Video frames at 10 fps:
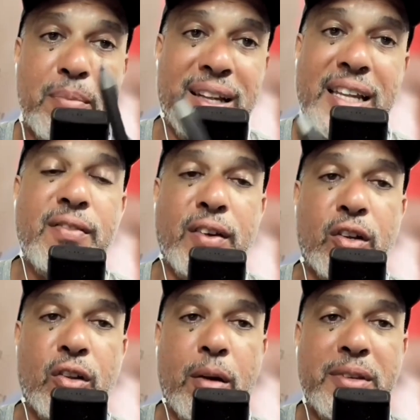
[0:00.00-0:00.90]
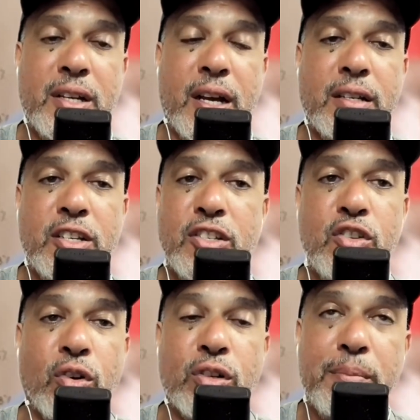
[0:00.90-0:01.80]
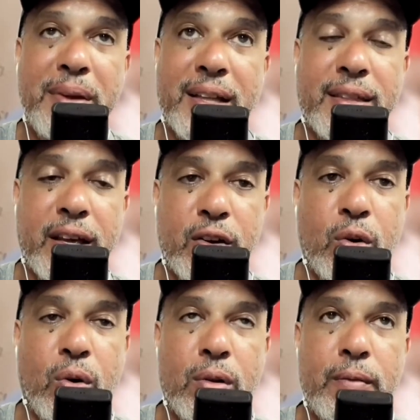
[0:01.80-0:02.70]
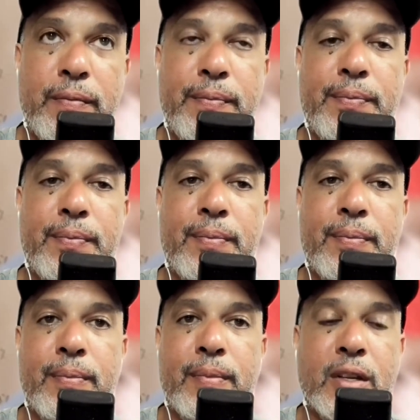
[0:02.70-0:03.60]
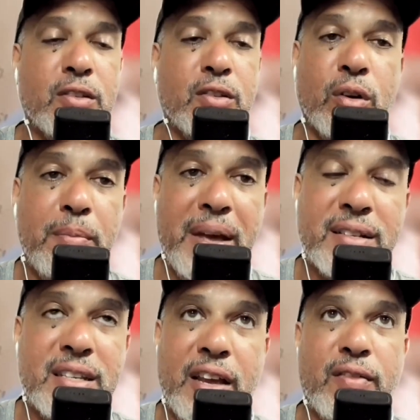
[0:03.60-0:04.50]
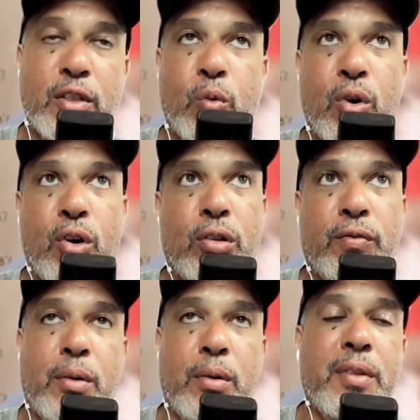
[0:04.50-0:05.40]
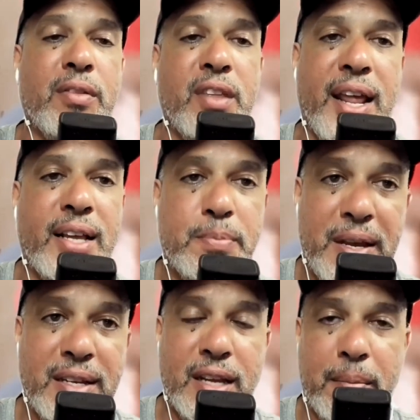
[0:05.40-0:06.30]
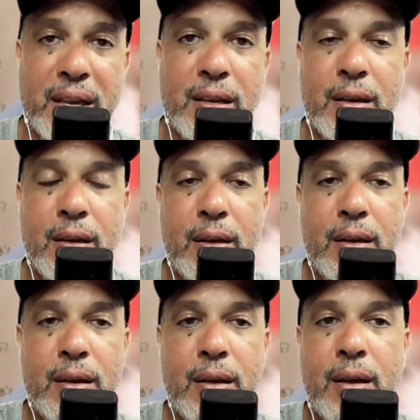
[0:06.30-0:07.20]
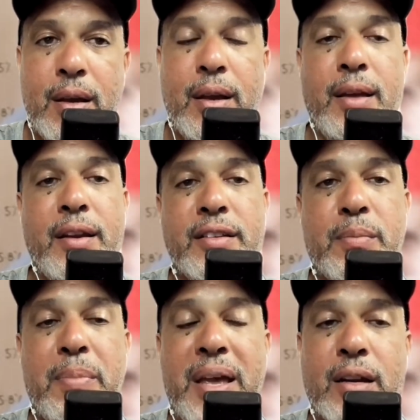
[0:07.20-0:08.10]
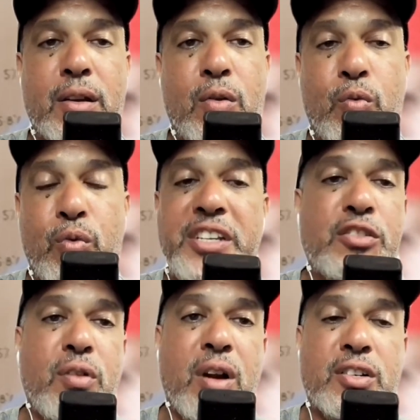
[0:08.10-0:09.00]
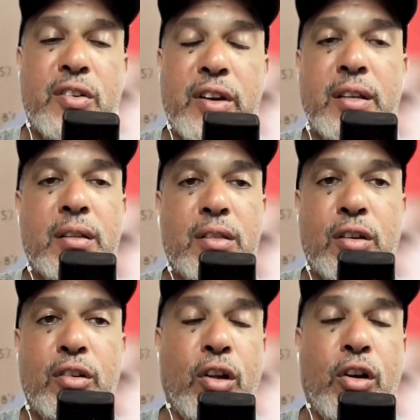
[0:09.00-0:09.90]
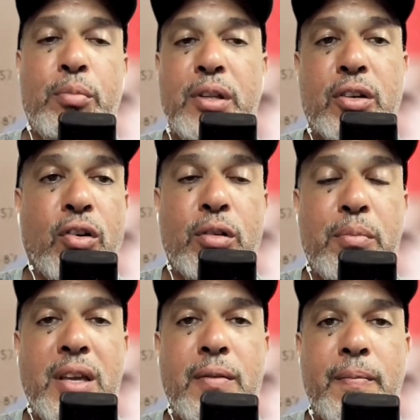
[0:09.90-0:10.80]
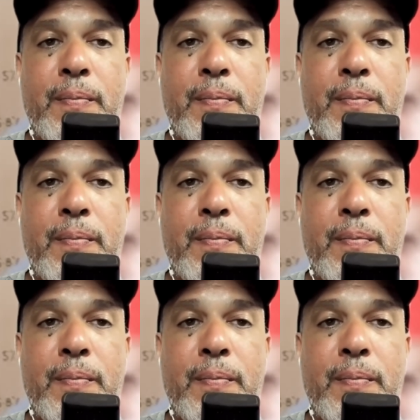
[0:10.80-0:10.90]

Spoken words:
believe in climate change. It's not about that at all. It's not about saving the world from the next pandemic. It is about restructuring the global economy,